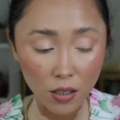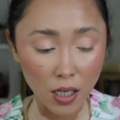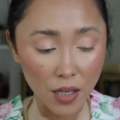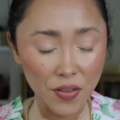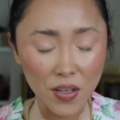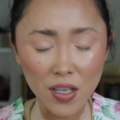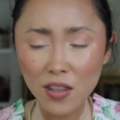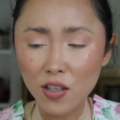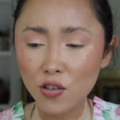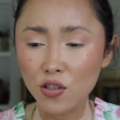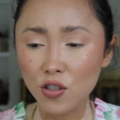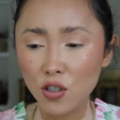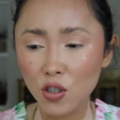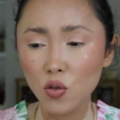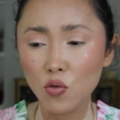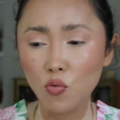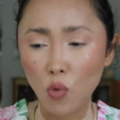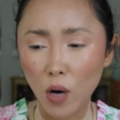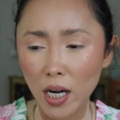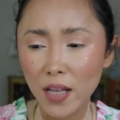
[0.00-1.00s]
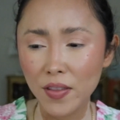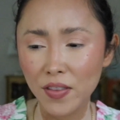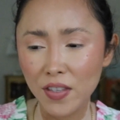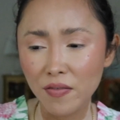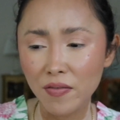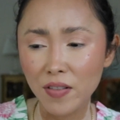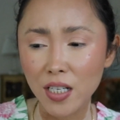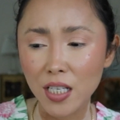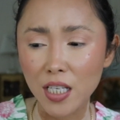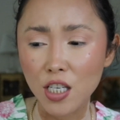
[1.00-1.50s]
I think they're still
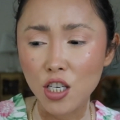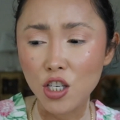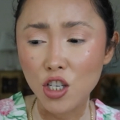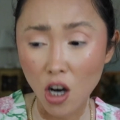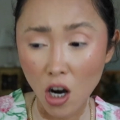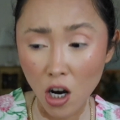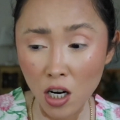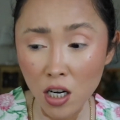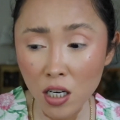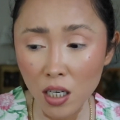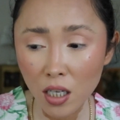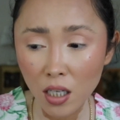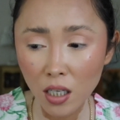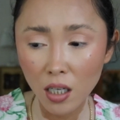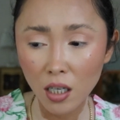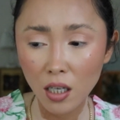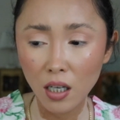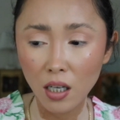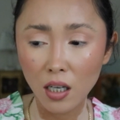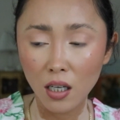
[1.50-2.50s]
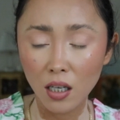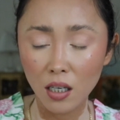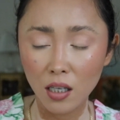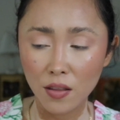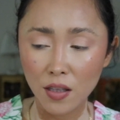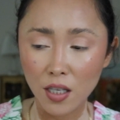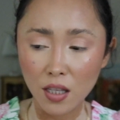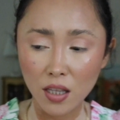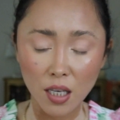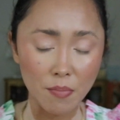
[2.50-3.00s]
relatively young. I
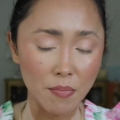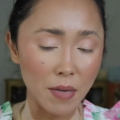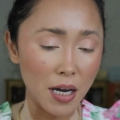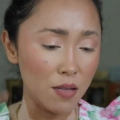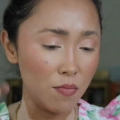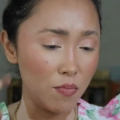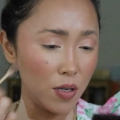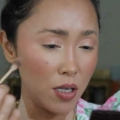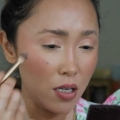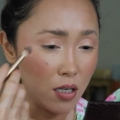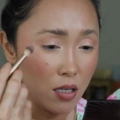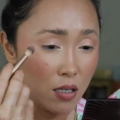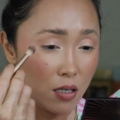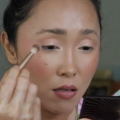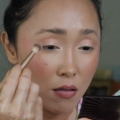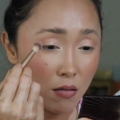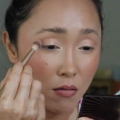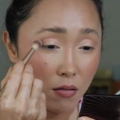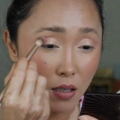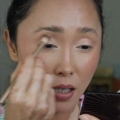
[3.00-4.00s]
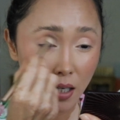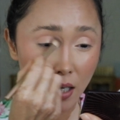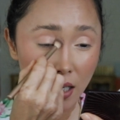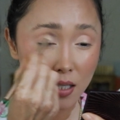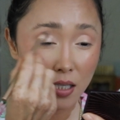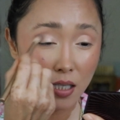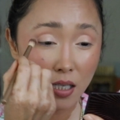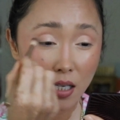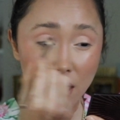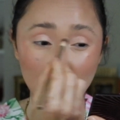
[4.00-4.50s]
think they might be less
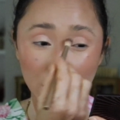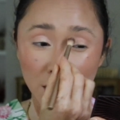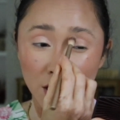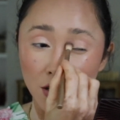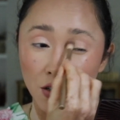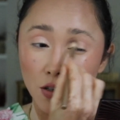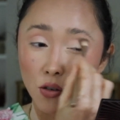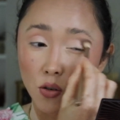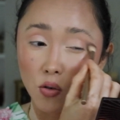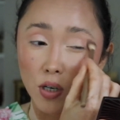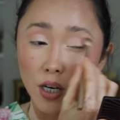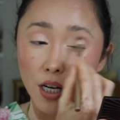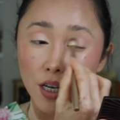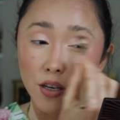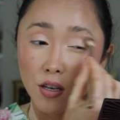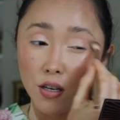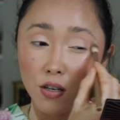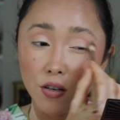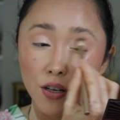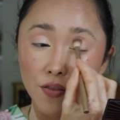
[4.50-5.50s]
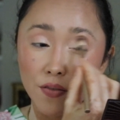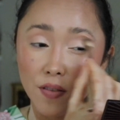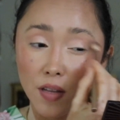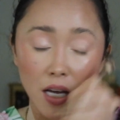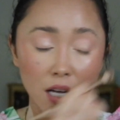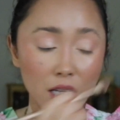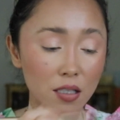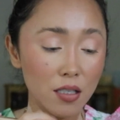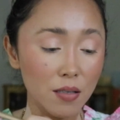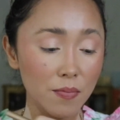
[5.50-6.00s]
than a year, or a year if
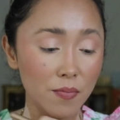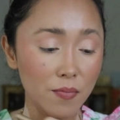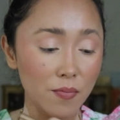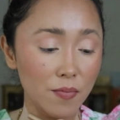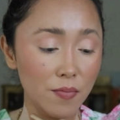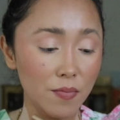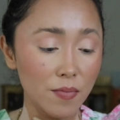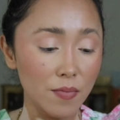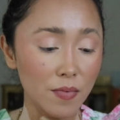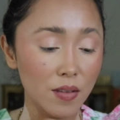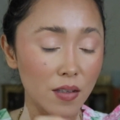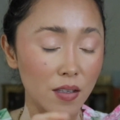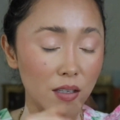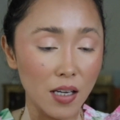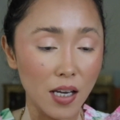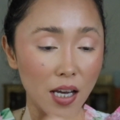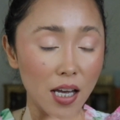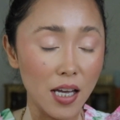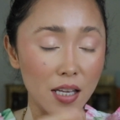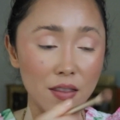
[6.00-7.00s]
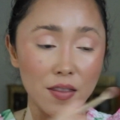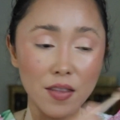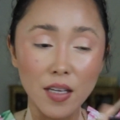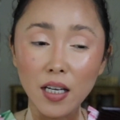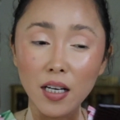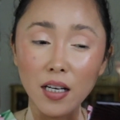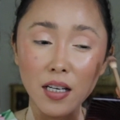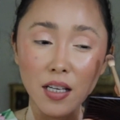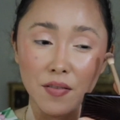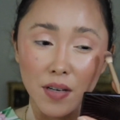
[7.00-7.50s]
that. And
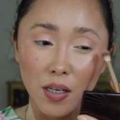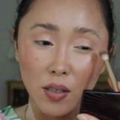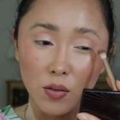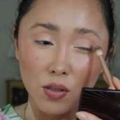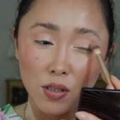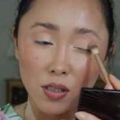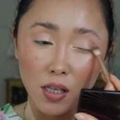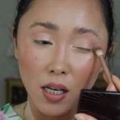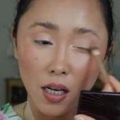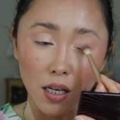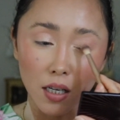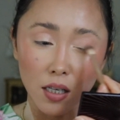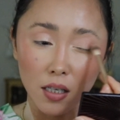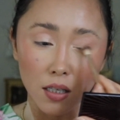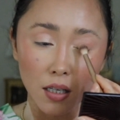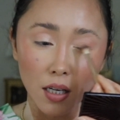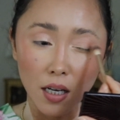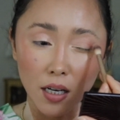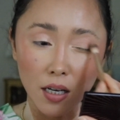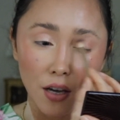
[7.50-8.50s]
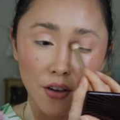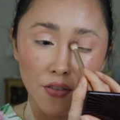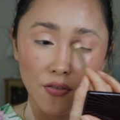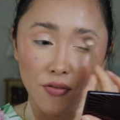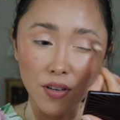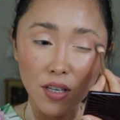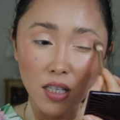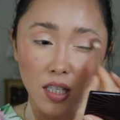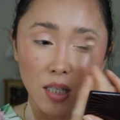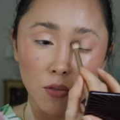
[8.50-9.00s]
they live outside, and I
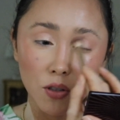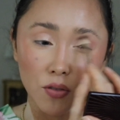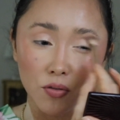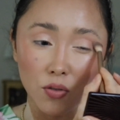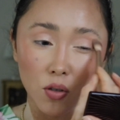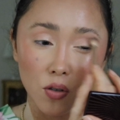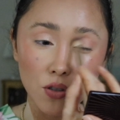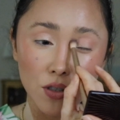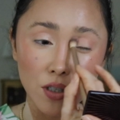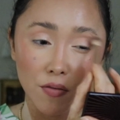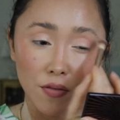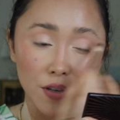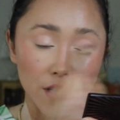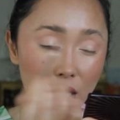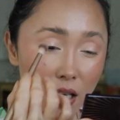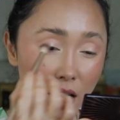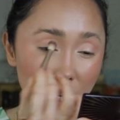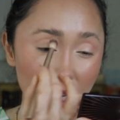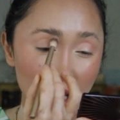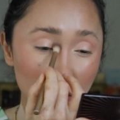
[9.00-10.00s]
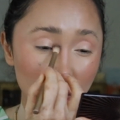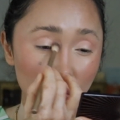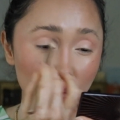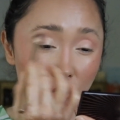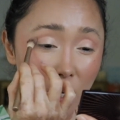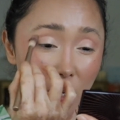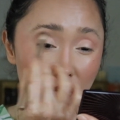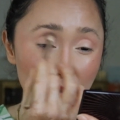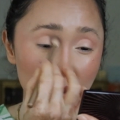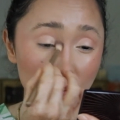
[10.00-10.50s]
feed them, of course, every day,
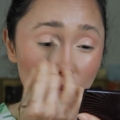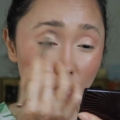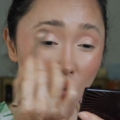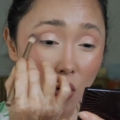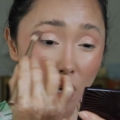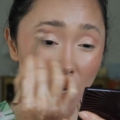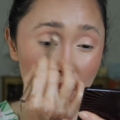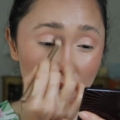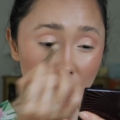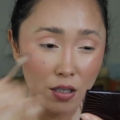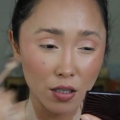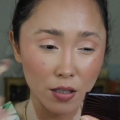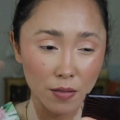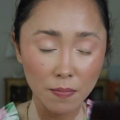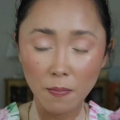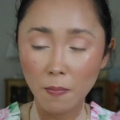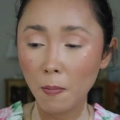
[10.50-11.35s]
give them water.